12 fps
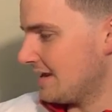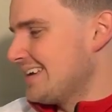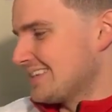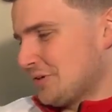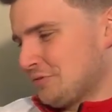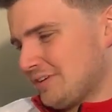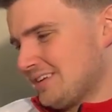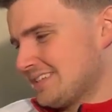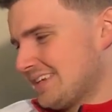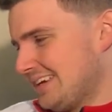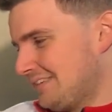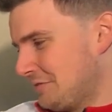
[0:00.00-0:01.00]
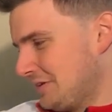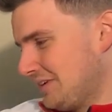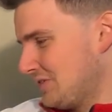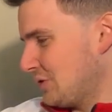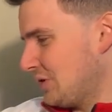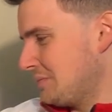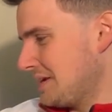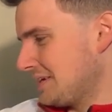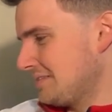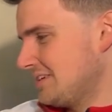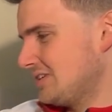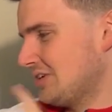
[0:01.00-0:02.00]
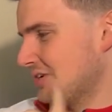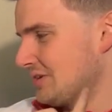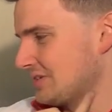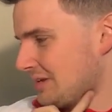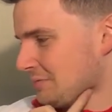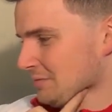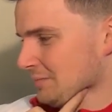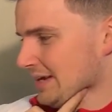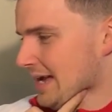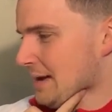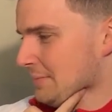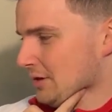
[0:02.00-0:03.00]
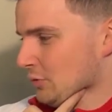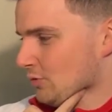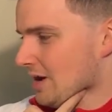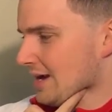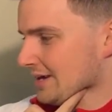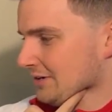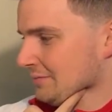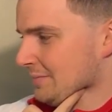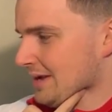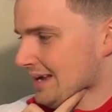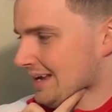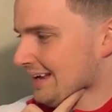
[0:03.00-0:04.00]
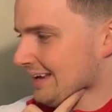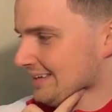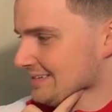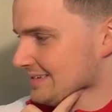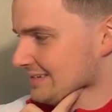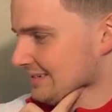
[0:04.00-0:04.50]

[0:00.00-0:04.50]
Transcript: So friends, I really enjoyed making these shoes. I'm gonna be happy to rock them, and